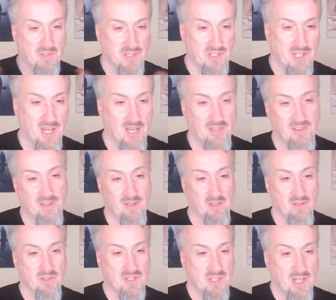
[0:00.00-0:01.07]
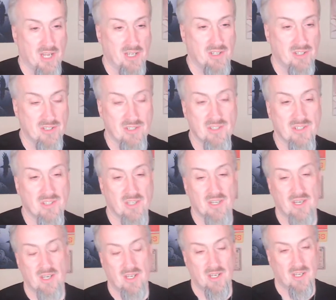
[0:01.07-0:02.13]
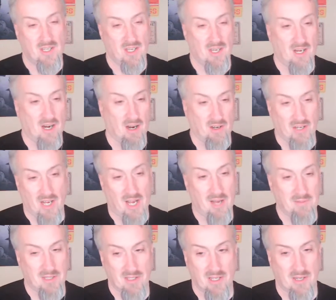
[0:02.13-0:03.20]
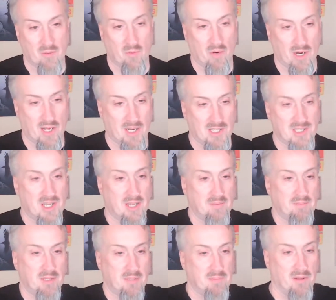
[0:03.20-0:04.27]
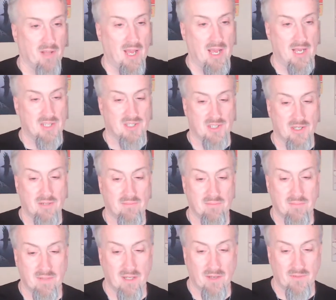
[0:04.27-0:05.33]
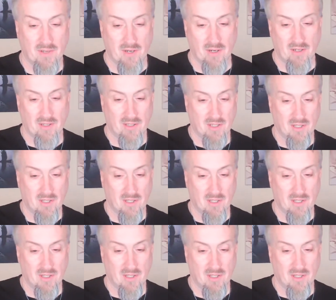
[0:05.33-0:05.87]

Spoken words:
death hallucinations are common. Like 1 out of 10 people has them of their